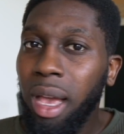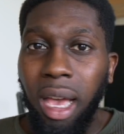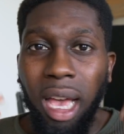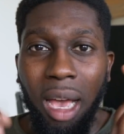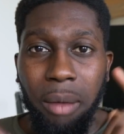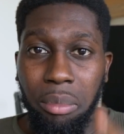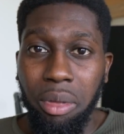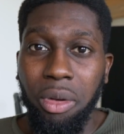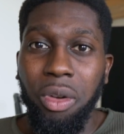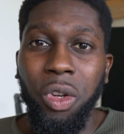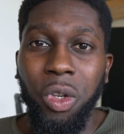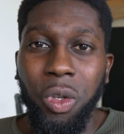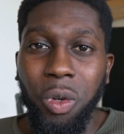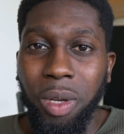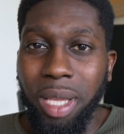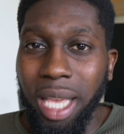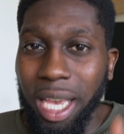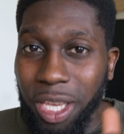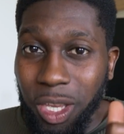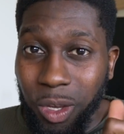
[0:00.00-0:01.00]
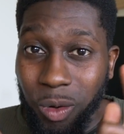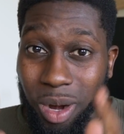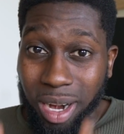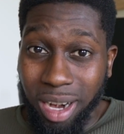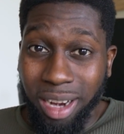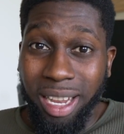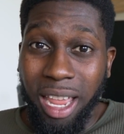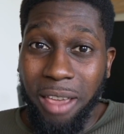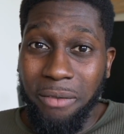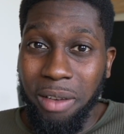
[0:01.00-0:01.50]
I'm pretty sure that you are
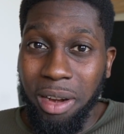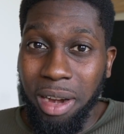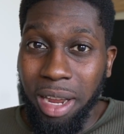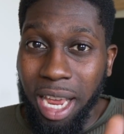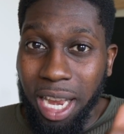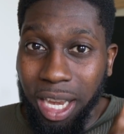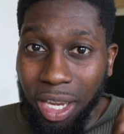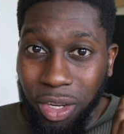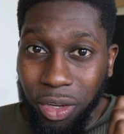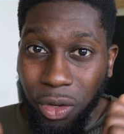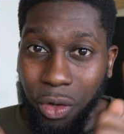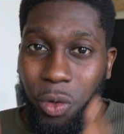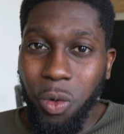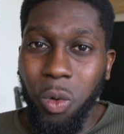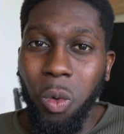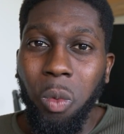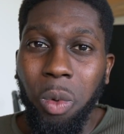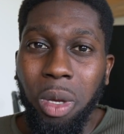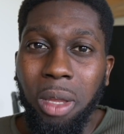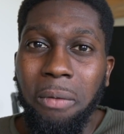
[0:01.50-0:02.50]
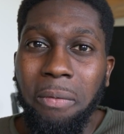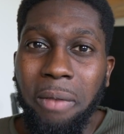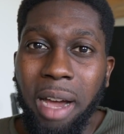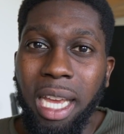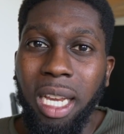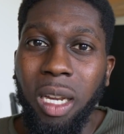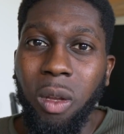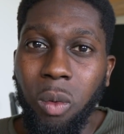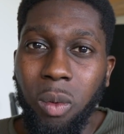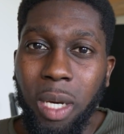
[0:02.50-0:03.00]
clever and you will
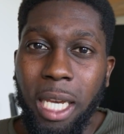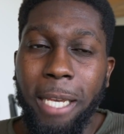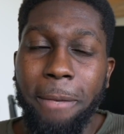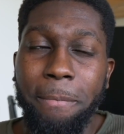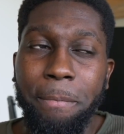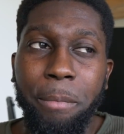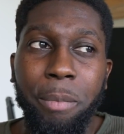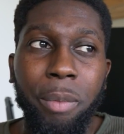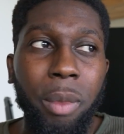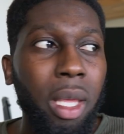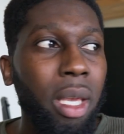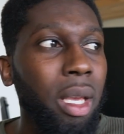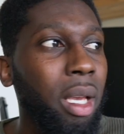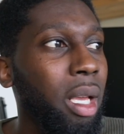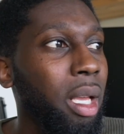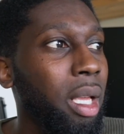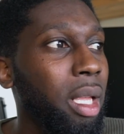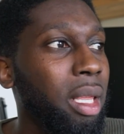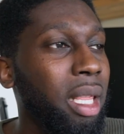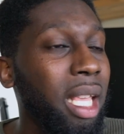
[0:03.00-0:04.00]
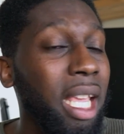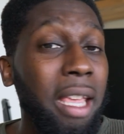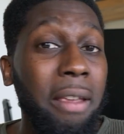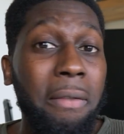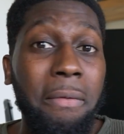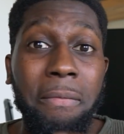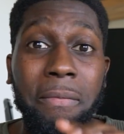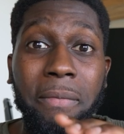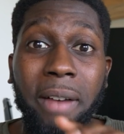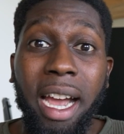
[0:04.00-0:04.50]
find a way. The
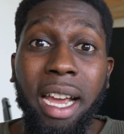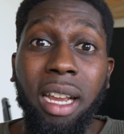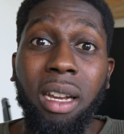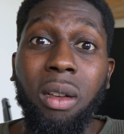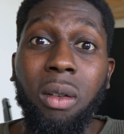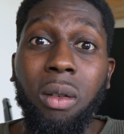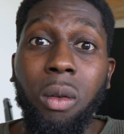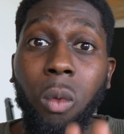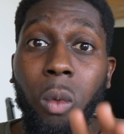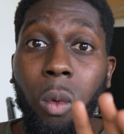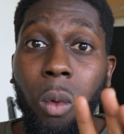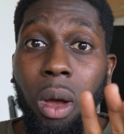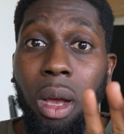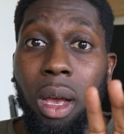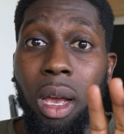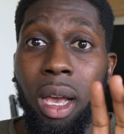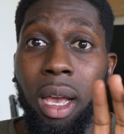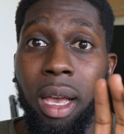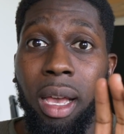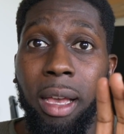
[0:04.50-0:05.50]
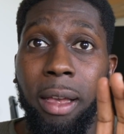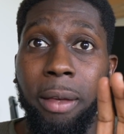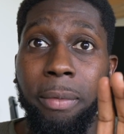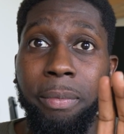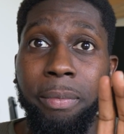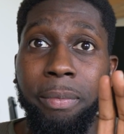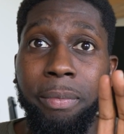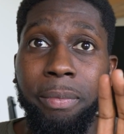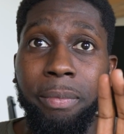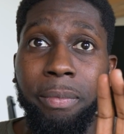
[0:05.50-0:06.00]
final
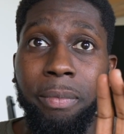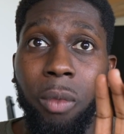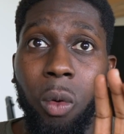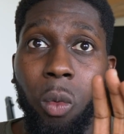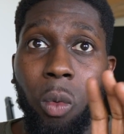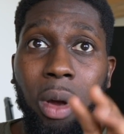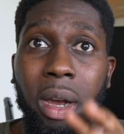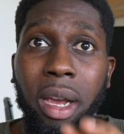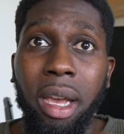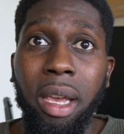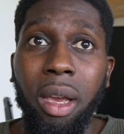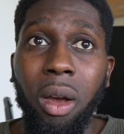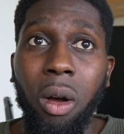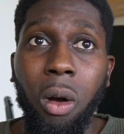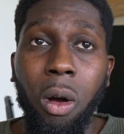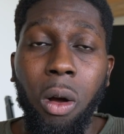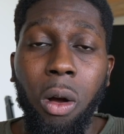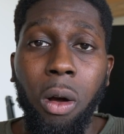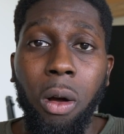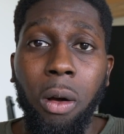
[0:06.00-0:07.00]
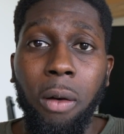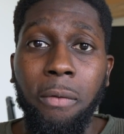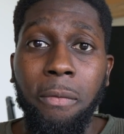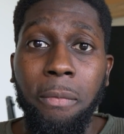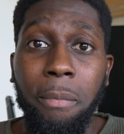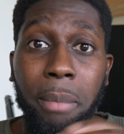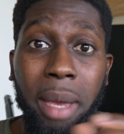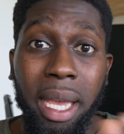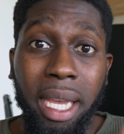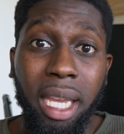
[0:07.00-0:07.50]
way
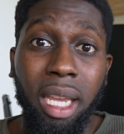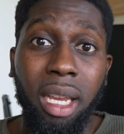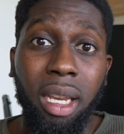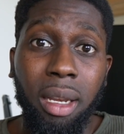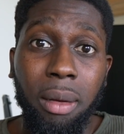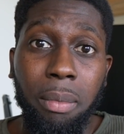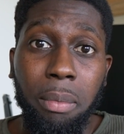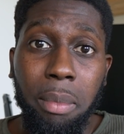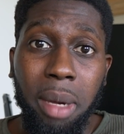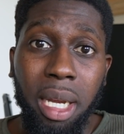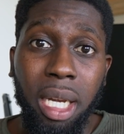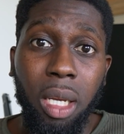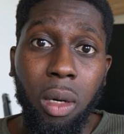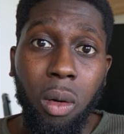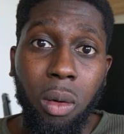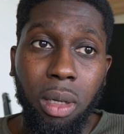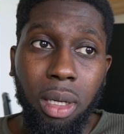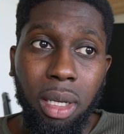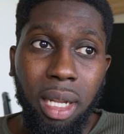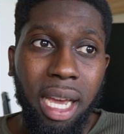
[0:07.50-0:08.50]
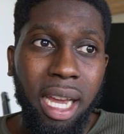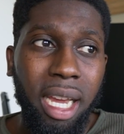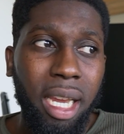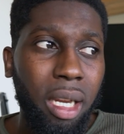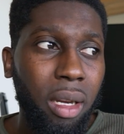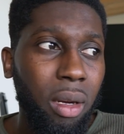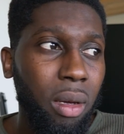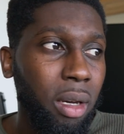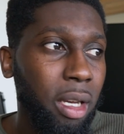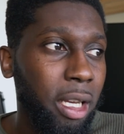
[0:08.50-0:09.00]
of making money
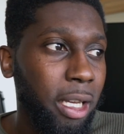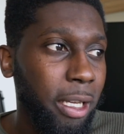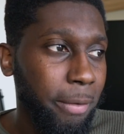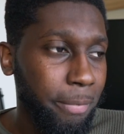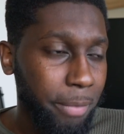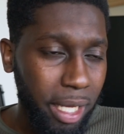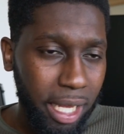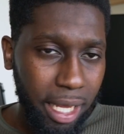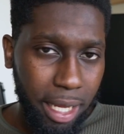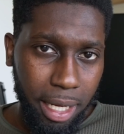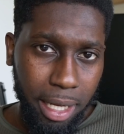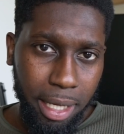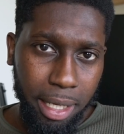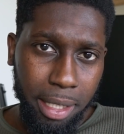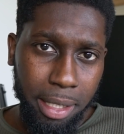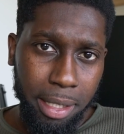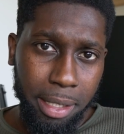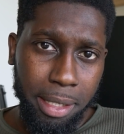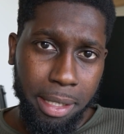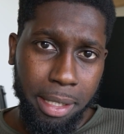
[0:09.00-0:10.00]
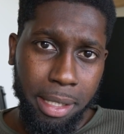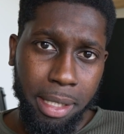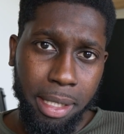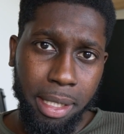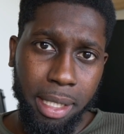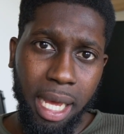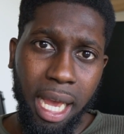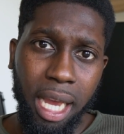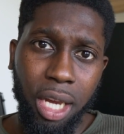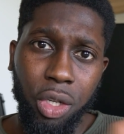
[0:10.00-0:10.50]
online
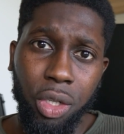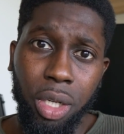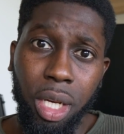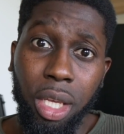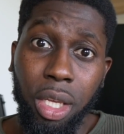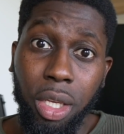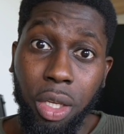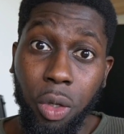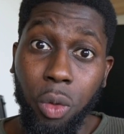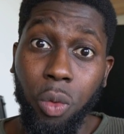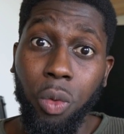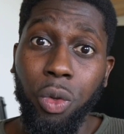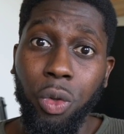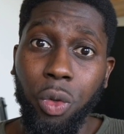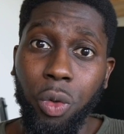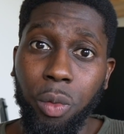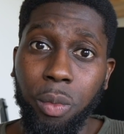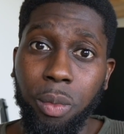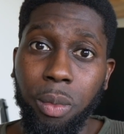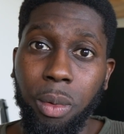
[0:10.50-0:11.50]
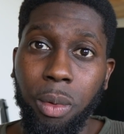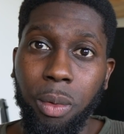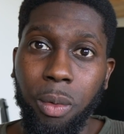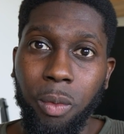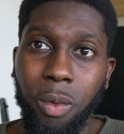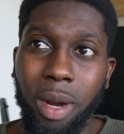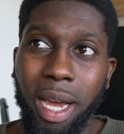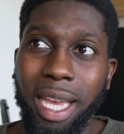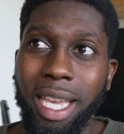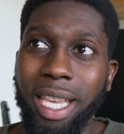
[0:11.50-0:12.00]
is actually YouTube.
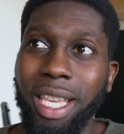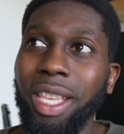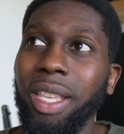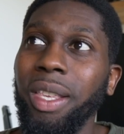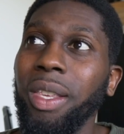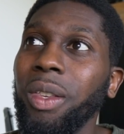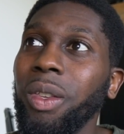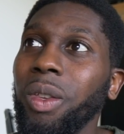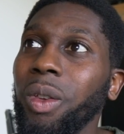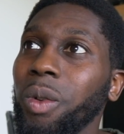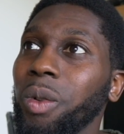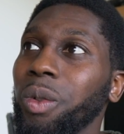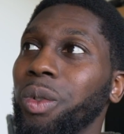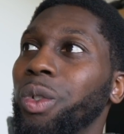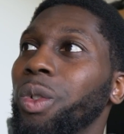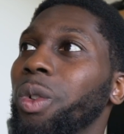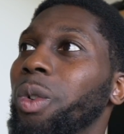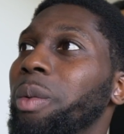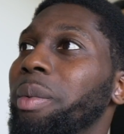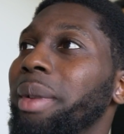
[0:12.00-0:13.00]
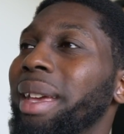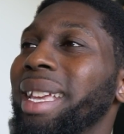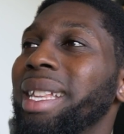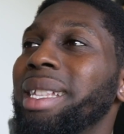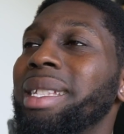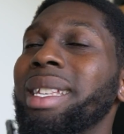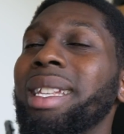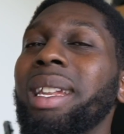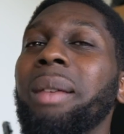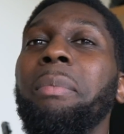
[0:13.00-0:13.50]
Right, YouTube,
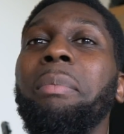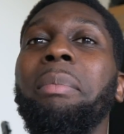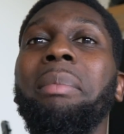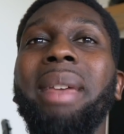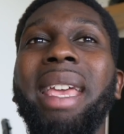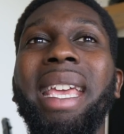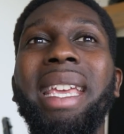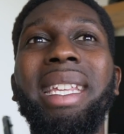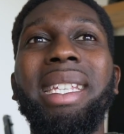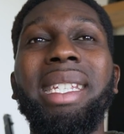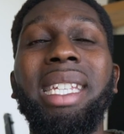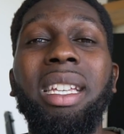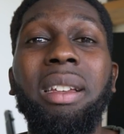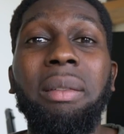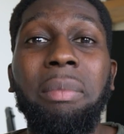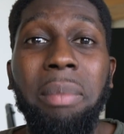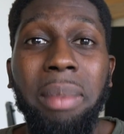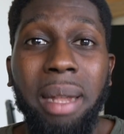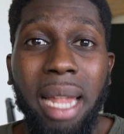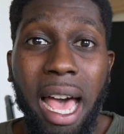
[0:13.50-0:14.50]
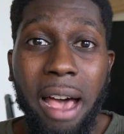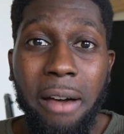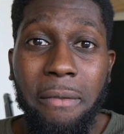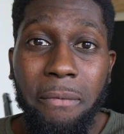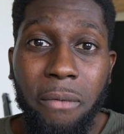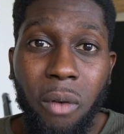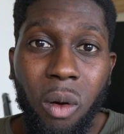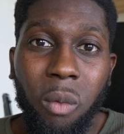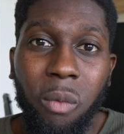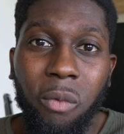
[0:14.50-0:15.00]
it's an amazing
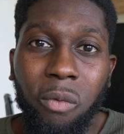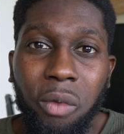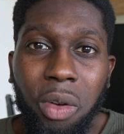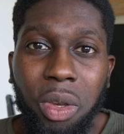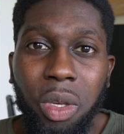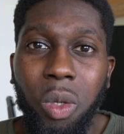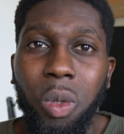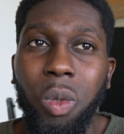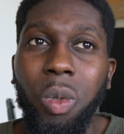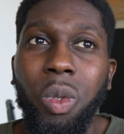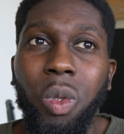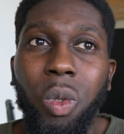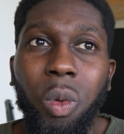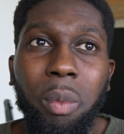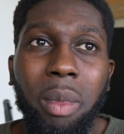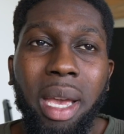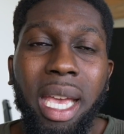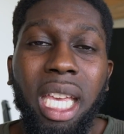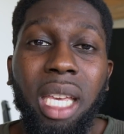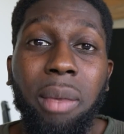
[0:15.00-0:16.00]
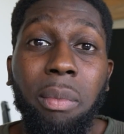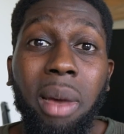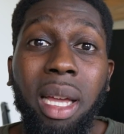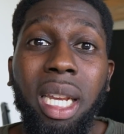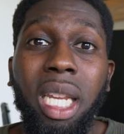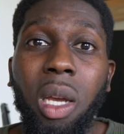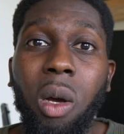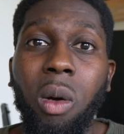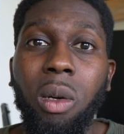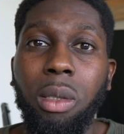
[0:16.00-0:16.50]
platform for you to make
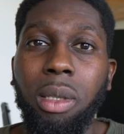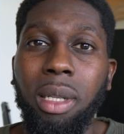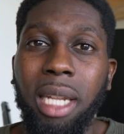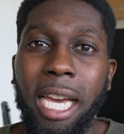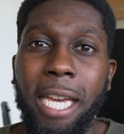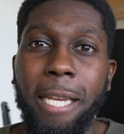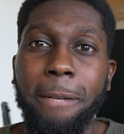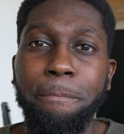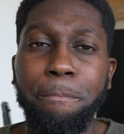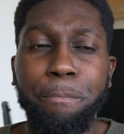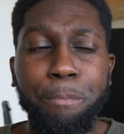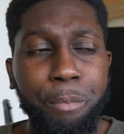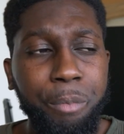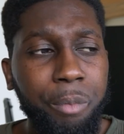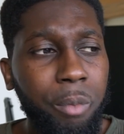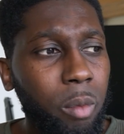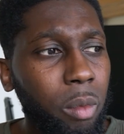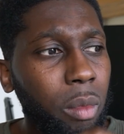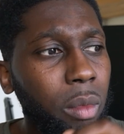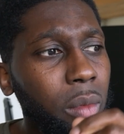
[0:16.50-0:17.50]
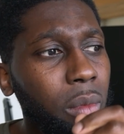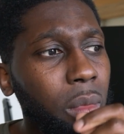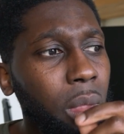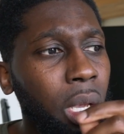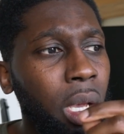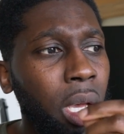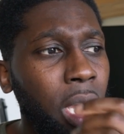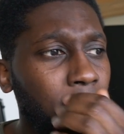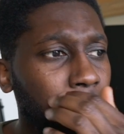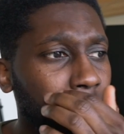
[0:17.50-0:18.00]
money online.
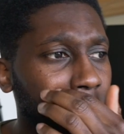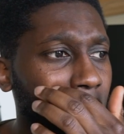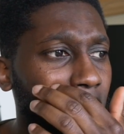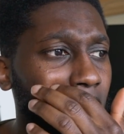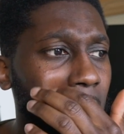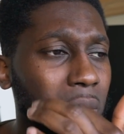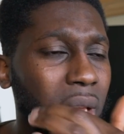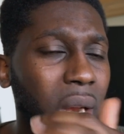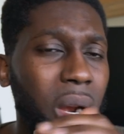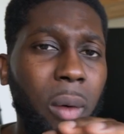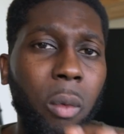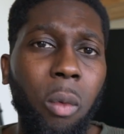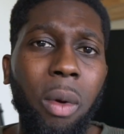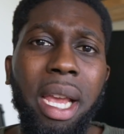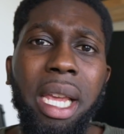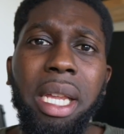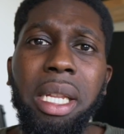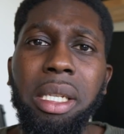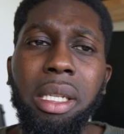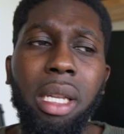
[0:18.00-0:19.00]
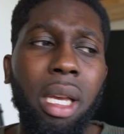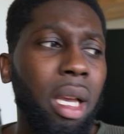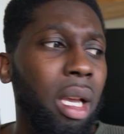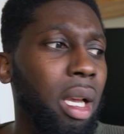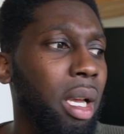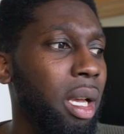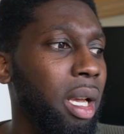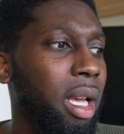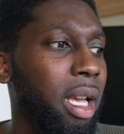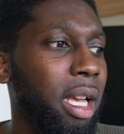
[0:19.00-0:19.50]
So there are ways,
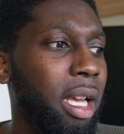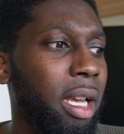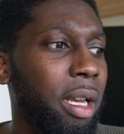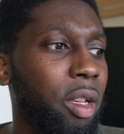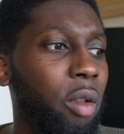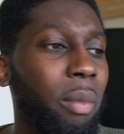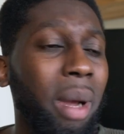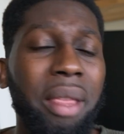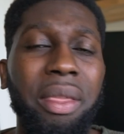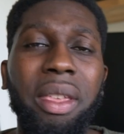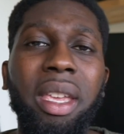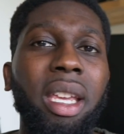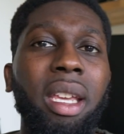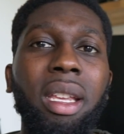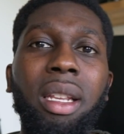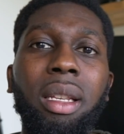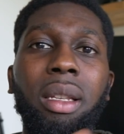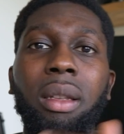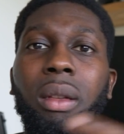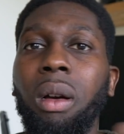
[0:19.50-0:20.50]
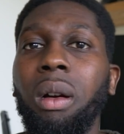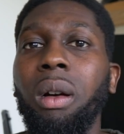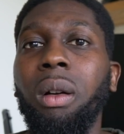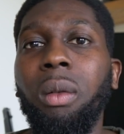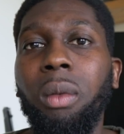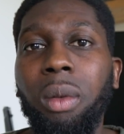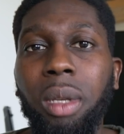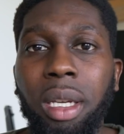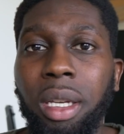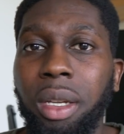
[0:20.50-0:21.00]
you might thinking,
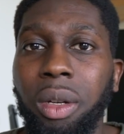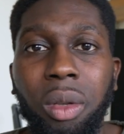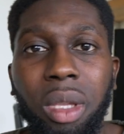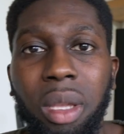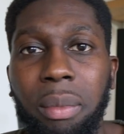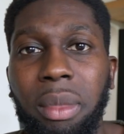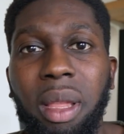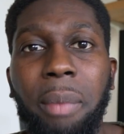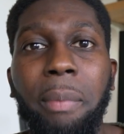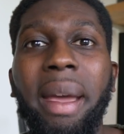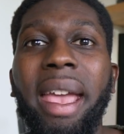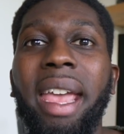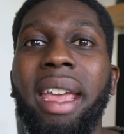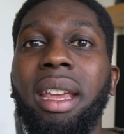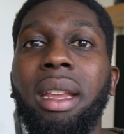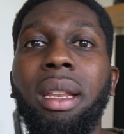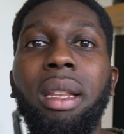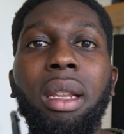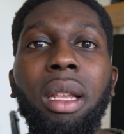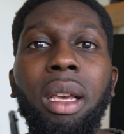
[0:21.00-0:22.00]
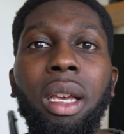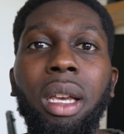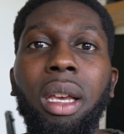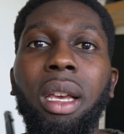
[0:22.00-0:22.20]
oh, you know, the main